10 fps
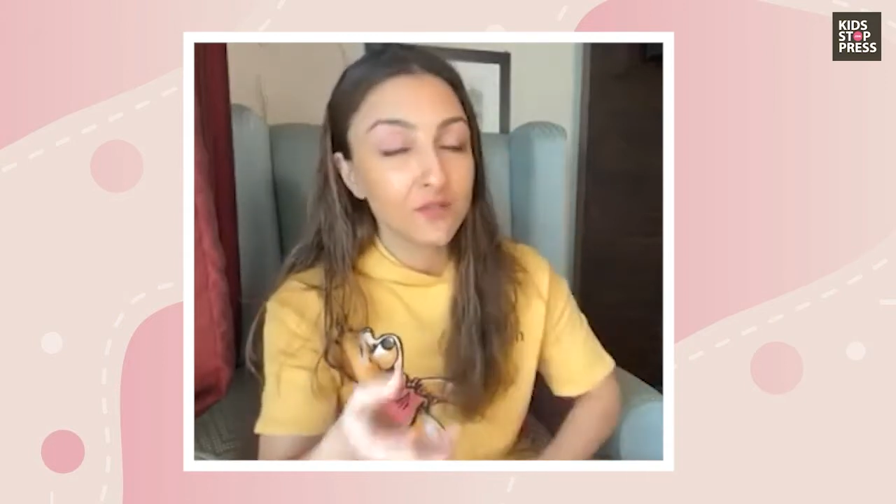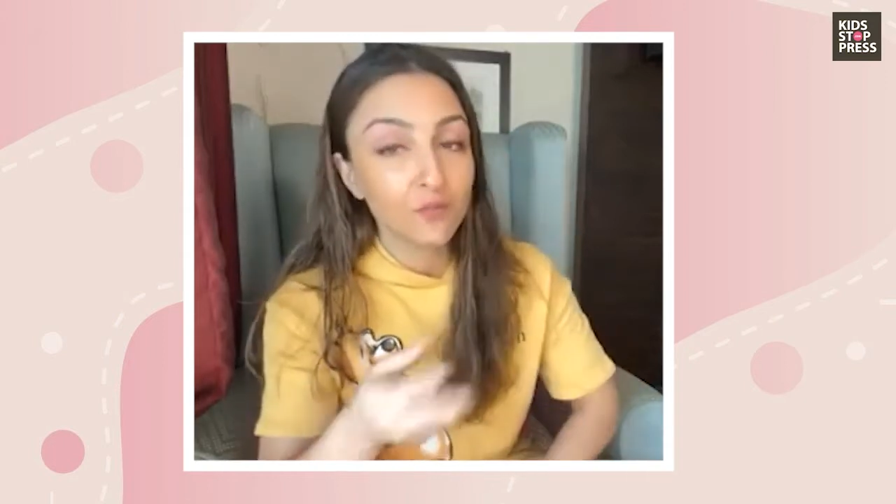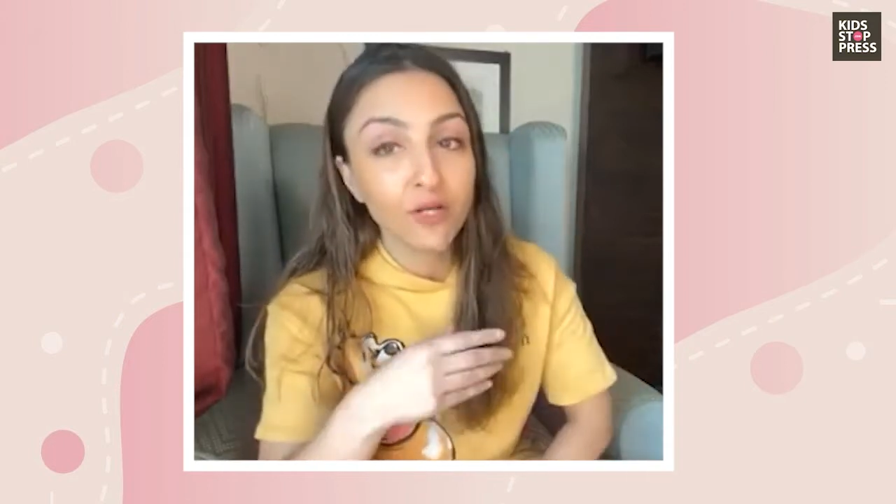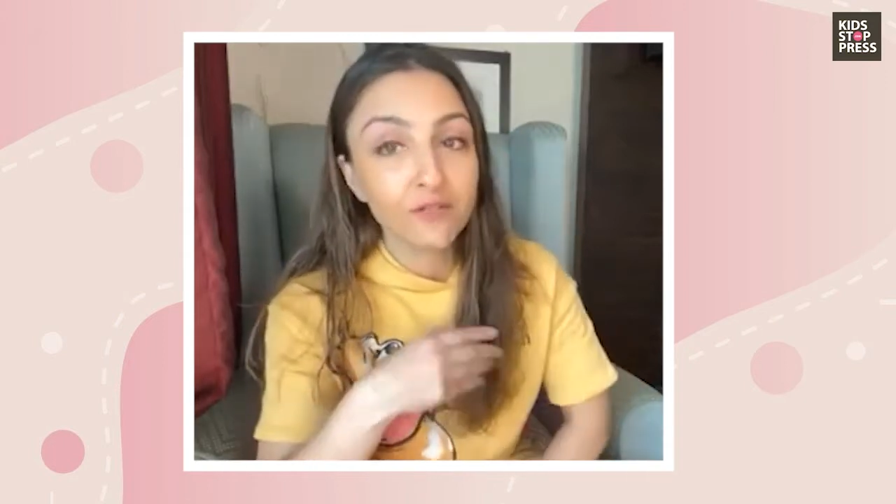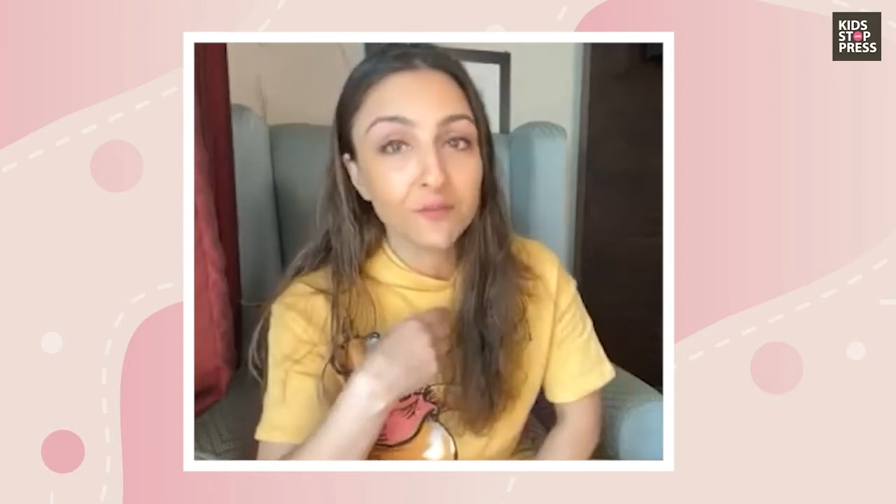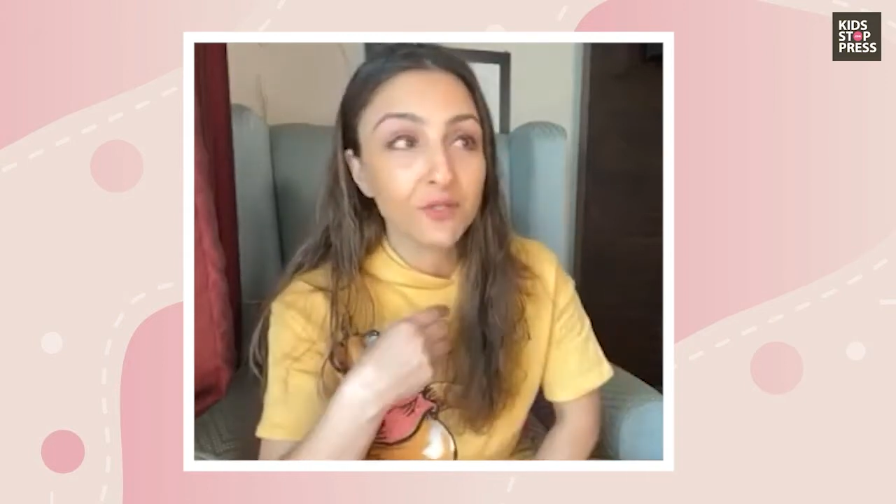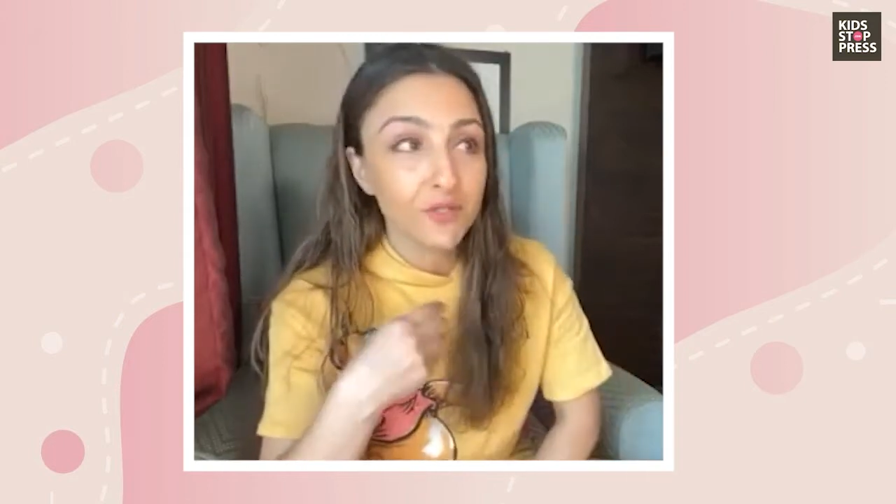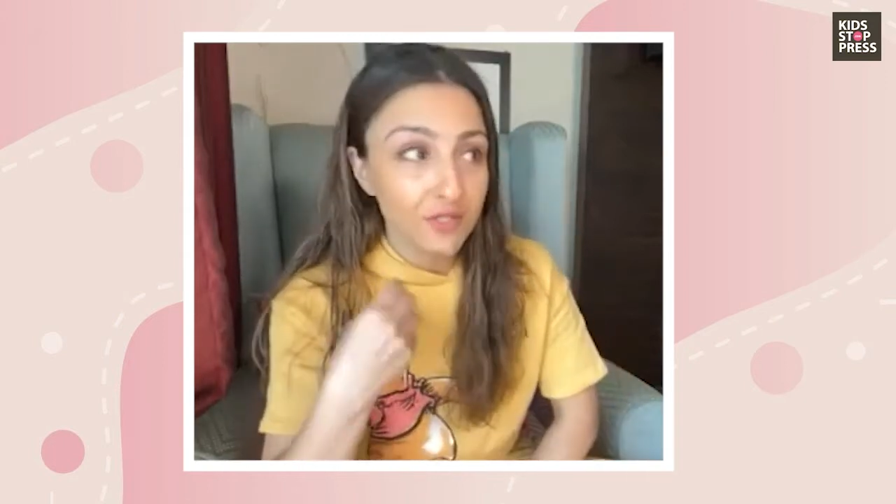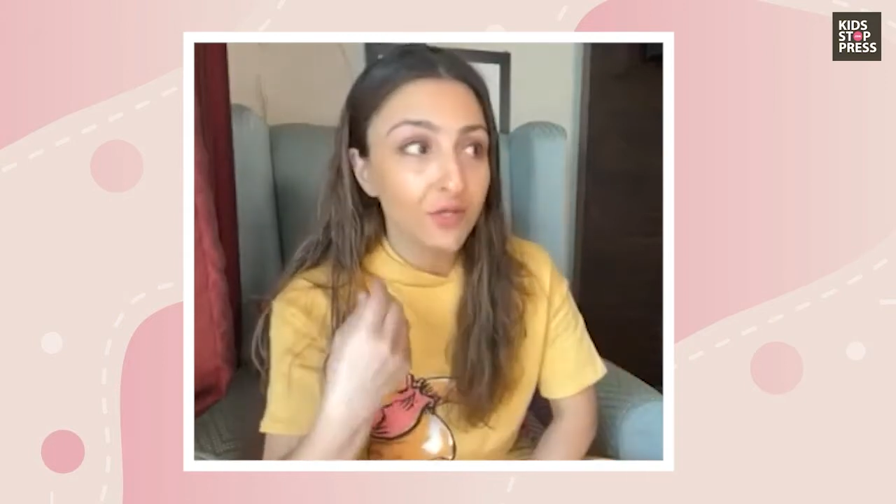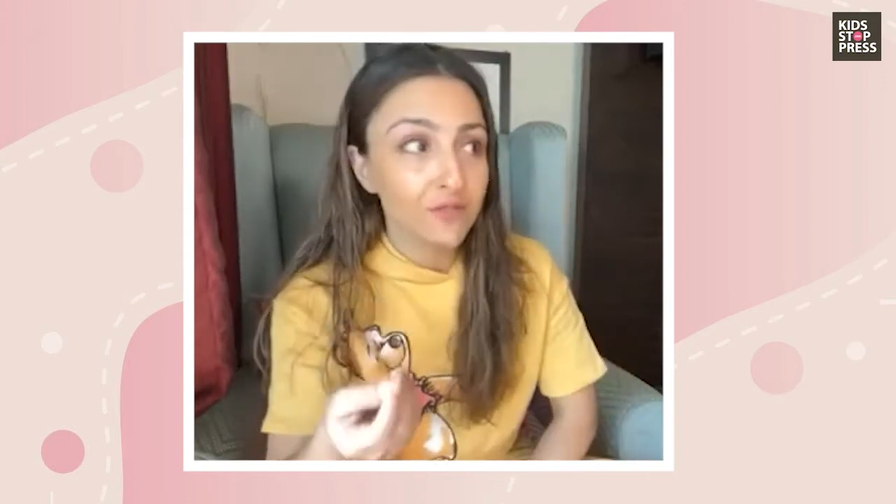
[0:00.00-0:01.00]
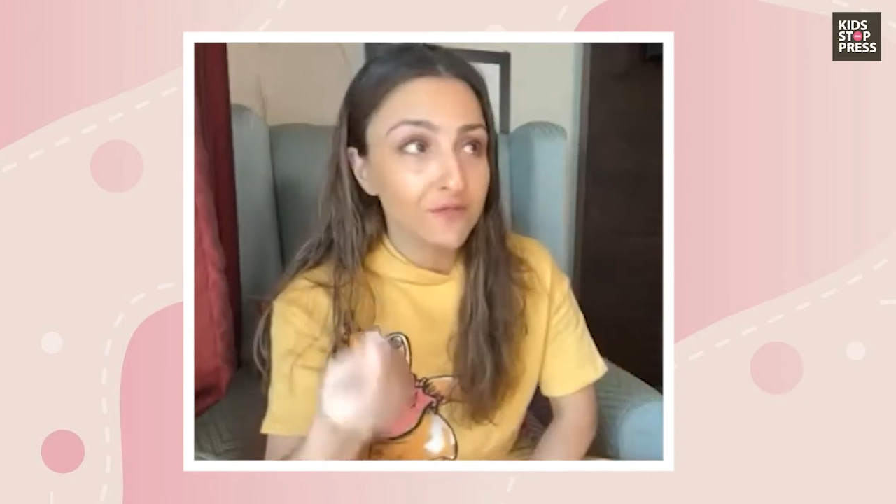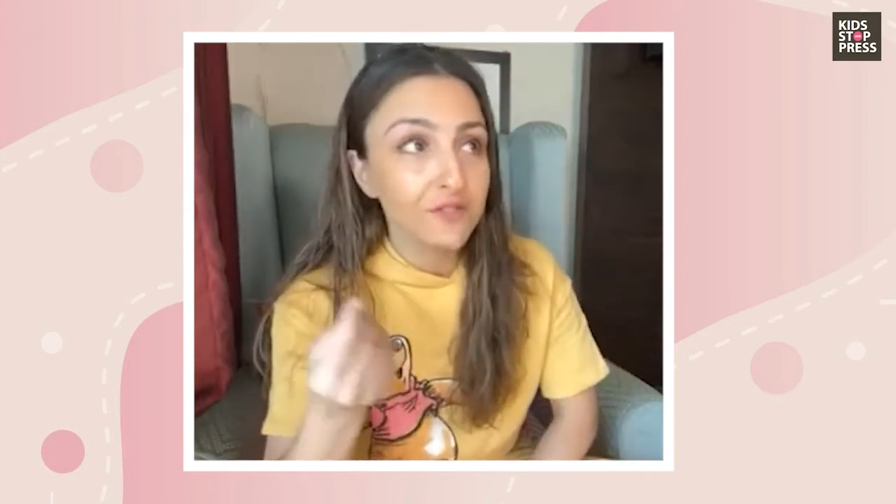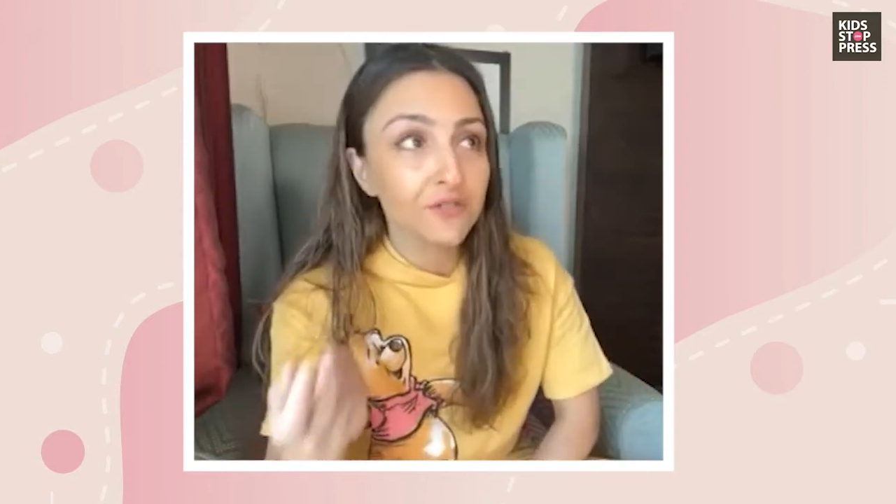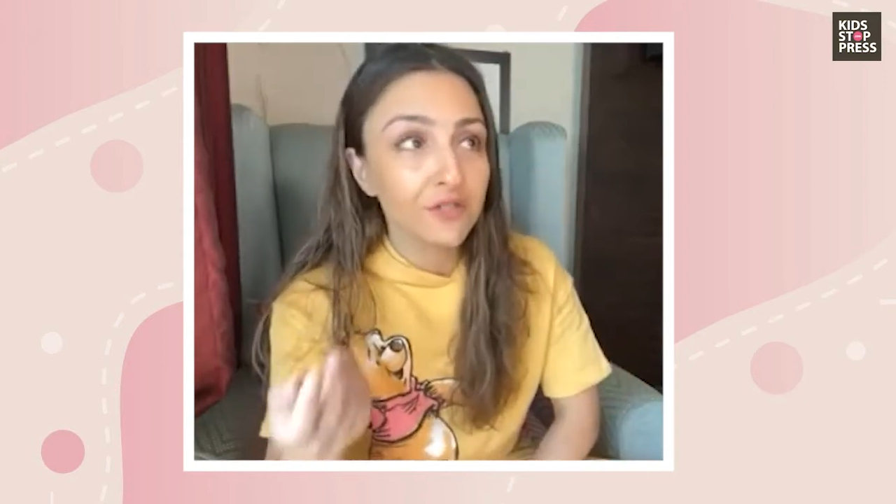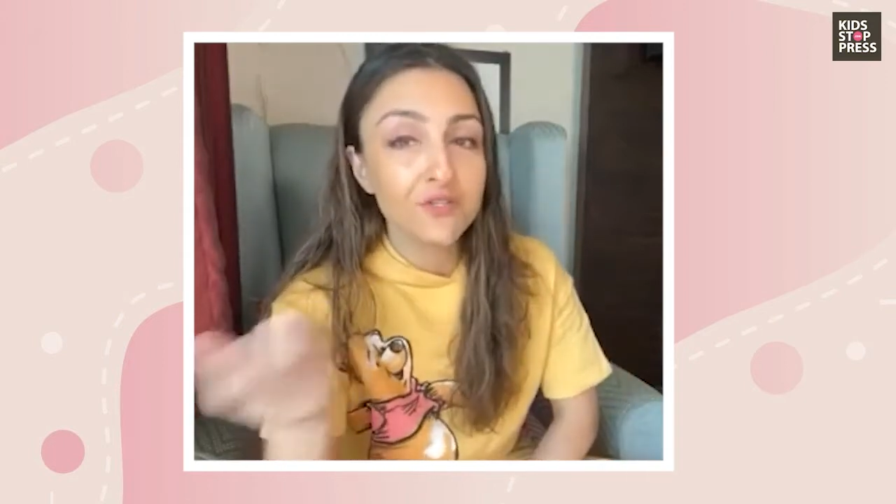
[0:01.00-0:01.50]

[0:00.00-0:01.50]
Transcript: wonderful because a lot of children